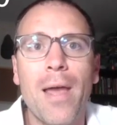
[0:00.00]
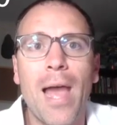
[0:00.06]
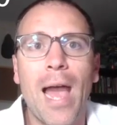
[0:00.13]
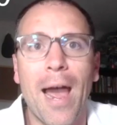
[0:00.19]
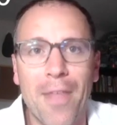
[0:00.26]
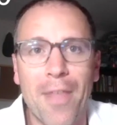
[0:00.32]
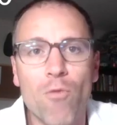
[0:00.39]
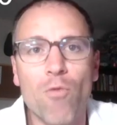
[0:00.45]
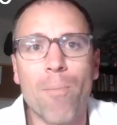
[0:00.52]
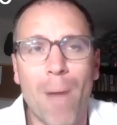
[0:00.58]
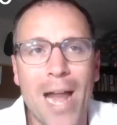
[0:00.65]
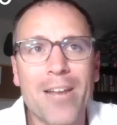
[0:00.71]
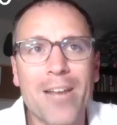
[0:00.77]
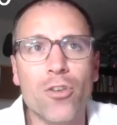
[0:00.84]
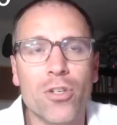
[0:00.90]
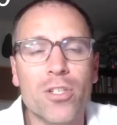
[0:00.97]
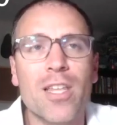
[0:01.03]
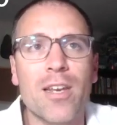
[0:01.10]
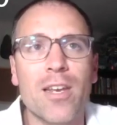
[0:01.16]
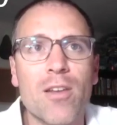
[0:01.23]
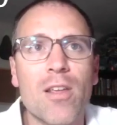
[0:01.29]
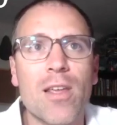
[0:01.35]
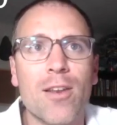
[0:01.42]
And then reminders that
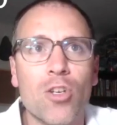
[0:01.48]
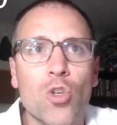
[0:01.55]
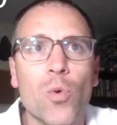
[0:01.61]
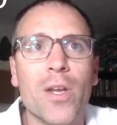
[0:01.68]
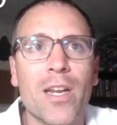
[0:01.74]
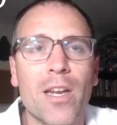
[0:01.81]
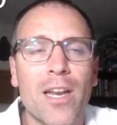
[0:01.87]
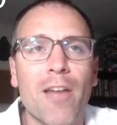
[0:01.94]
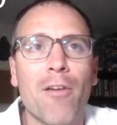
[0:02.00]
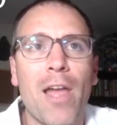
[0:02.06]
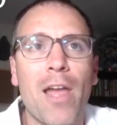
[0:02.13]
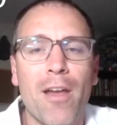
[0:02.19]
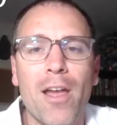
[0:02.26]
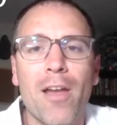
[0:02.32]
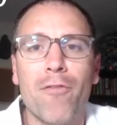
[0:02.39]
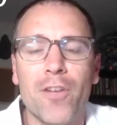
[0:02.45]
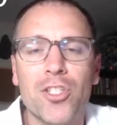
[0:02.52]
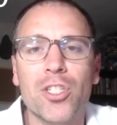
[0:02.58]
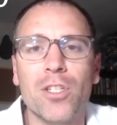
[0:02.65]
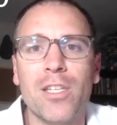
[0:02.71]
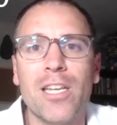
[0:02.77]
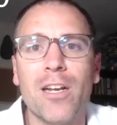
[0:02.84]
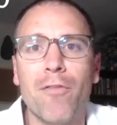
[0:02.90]
doing it
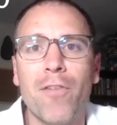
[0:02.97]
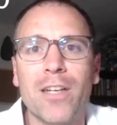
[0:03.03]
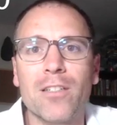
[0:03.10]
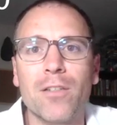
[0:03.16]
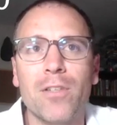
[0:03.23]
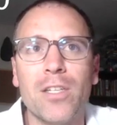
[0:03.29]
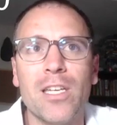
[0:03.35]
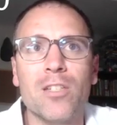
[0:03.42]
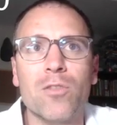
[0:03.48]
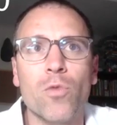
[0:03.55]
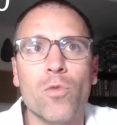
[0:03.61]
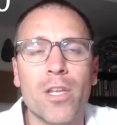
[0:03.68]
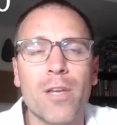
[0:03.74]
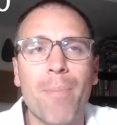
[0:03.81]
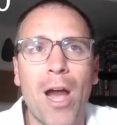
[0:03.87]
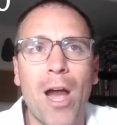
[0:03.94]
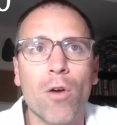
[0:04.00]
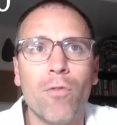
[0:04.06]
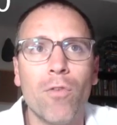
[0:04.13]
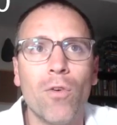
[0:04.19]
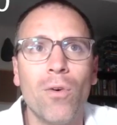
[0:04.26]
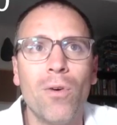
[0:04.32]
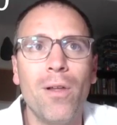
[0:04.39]
efficiently and effectively is really
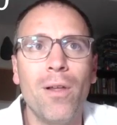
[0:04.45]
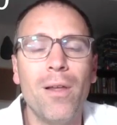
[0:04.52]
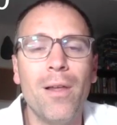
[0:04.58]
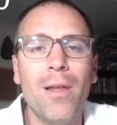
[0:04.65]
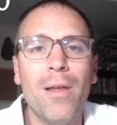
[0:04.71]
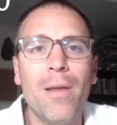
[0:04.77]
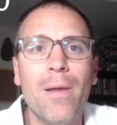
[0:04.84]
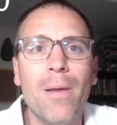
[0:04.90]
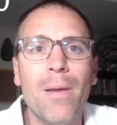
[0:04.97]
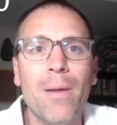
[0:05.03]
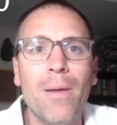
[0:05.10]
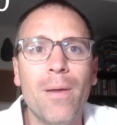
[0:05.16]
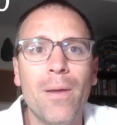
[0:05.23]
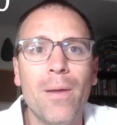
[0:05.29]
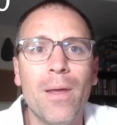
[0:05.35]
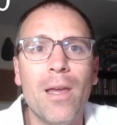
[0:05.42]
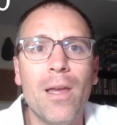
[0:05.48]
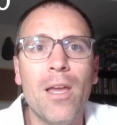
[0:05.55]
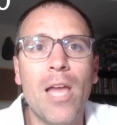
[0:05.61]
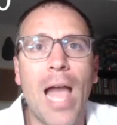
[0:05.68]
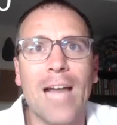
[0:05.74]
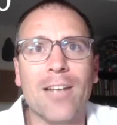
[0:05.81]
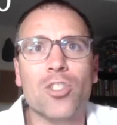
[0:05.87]
powerful.
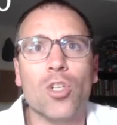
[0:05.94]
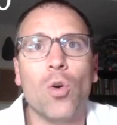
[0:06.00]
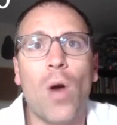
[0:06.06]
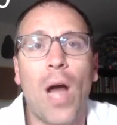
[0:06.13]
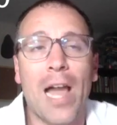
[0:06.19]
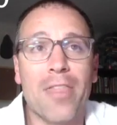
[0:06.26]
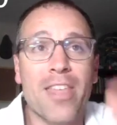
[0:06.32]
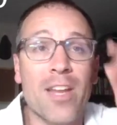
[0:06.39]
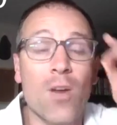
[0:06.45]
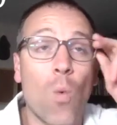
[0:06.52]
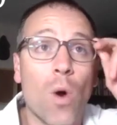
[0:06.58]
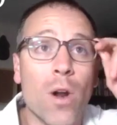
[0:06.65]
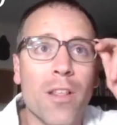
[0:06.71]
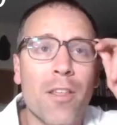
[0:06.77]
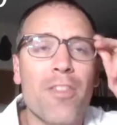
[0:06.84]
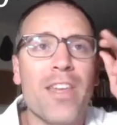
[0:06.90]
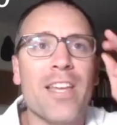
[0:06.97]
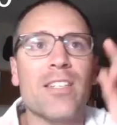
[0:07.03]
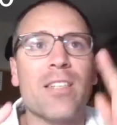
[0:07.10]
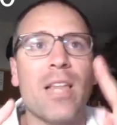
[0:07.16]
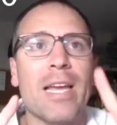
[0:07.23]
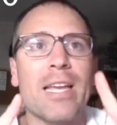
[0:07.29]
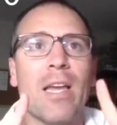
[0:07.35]
And so I think one of the things,
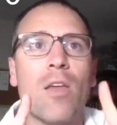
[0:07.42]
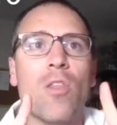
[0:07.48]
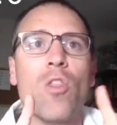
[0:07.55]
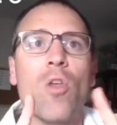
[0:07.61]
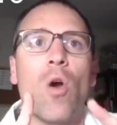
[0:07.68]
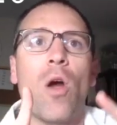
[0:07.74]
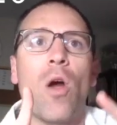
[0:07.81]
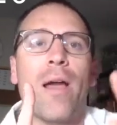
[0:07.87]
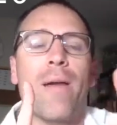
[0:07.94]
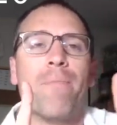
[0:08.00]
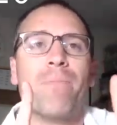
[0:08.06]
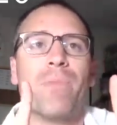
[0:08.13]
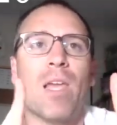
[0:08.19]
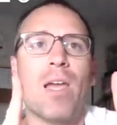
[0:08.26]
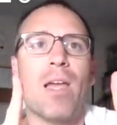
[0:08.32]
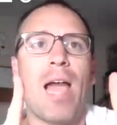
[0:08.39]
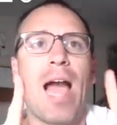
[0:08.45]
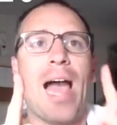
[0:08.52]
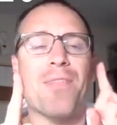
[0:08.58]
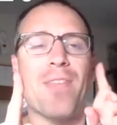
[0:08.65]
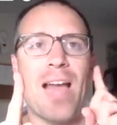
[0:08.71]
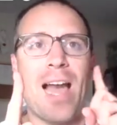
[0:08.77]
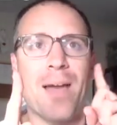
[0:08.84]
like,
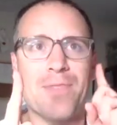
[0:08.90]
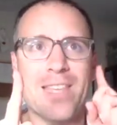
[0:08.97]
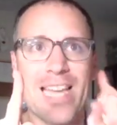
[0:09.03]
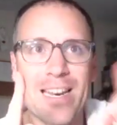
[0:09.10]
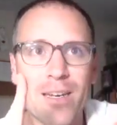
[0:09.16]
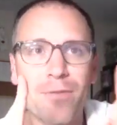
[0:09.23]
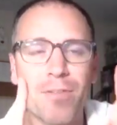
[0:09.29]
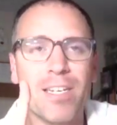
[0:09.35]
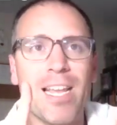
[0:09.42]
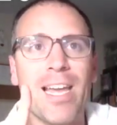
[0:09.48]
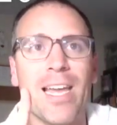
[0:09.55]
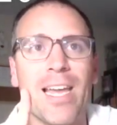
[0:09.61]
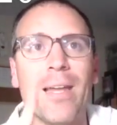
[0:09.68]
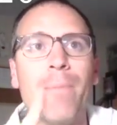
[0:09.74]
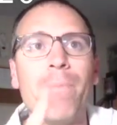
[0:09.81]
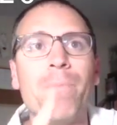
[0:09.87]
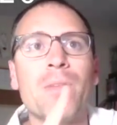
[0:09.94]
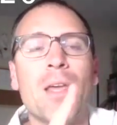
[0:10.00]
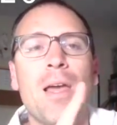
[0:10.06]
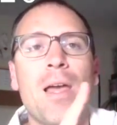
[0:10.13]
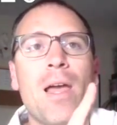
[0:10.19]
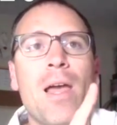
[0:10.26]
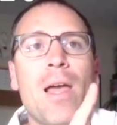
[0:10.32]
at the end of the day,
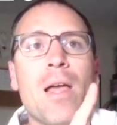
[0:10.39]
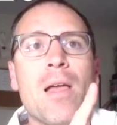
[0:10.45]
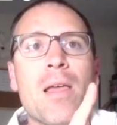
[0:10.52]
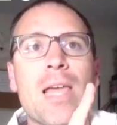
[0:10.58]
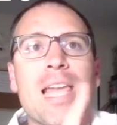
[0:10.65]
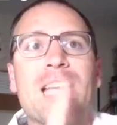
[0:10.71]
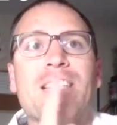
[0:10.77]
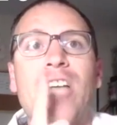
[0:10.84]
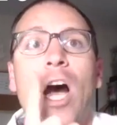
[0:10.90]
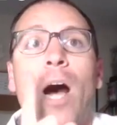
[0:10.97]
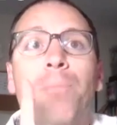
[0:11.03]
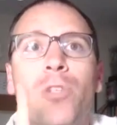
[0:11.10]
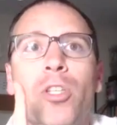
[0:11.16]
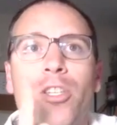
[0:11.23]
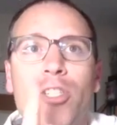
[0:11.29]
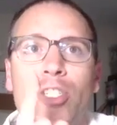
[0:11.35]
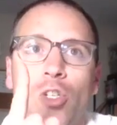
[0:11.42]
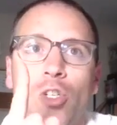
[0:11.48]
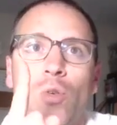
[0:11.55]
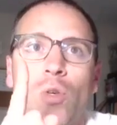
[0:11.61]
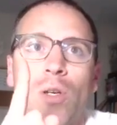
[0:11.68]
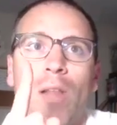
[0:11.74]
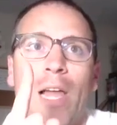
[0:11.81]
it's up to the
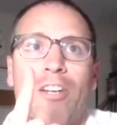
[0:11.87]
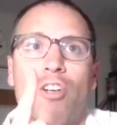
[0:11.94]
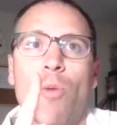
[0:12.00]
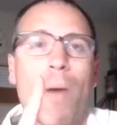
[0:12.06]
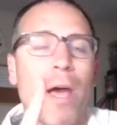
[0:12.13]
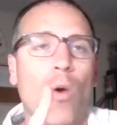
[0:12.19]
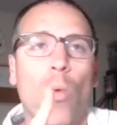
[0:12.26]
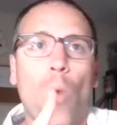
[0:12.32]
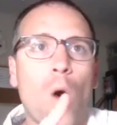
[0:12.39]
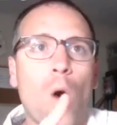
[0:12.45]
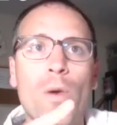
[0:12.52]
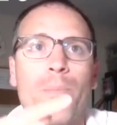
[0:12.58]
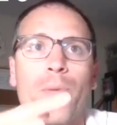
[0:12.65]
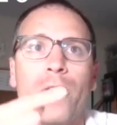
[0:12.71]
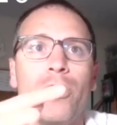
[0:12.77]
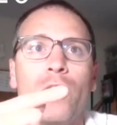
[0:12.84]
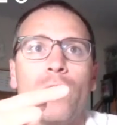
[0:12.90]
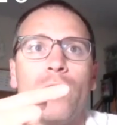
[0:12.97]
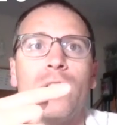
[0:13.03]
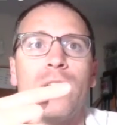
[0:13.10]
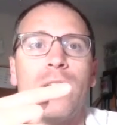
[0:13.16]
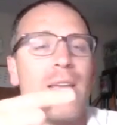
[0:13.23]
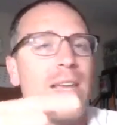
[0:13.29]
student, like, no matter what we
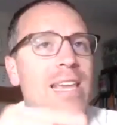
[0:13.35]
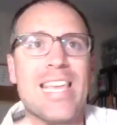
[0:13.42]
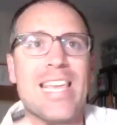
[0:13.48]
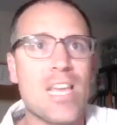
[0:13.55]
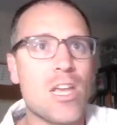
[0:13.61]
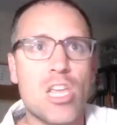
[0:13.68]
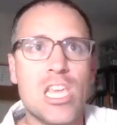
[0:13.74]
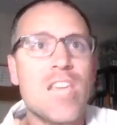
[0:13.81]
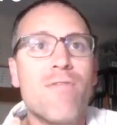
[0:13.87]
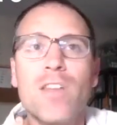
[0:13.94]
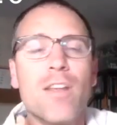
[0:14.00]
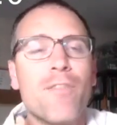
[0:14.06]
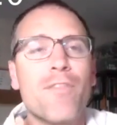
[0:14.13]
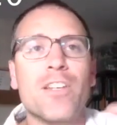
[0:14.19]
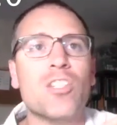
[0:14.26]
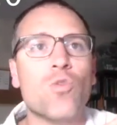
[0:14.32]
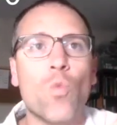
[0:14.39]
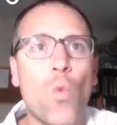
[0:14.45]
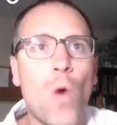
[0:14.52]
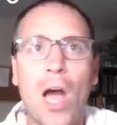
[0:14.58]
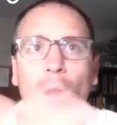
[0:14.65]
produce, even if it's well